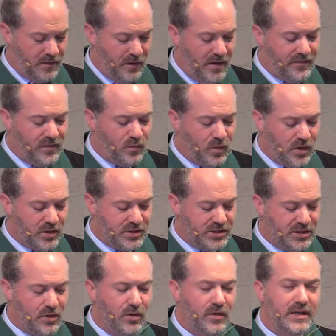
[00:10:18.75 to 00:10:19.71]
Or even worse,
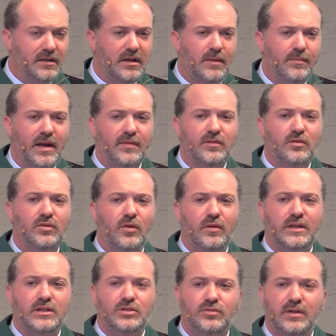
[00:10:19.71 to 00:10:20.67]
knowing about the
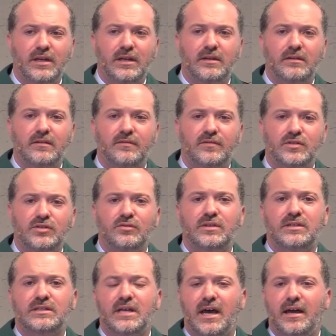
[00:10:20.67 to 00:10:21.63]
growing trend of
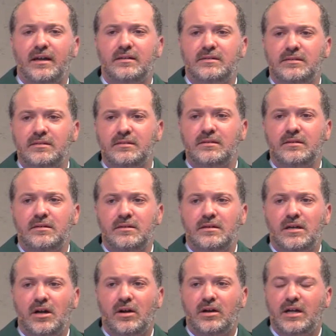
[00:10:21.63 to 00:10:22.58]
suicides
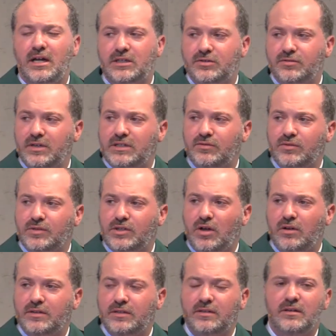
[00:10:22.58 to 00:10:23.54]
in our country as a
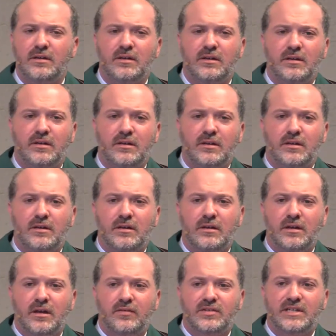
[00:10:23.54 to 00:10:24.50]
result of
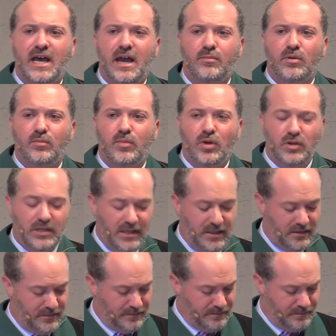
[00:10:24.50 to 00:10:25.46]

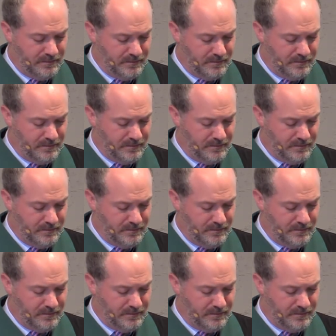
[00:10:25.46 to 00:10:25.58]
cyberbullying.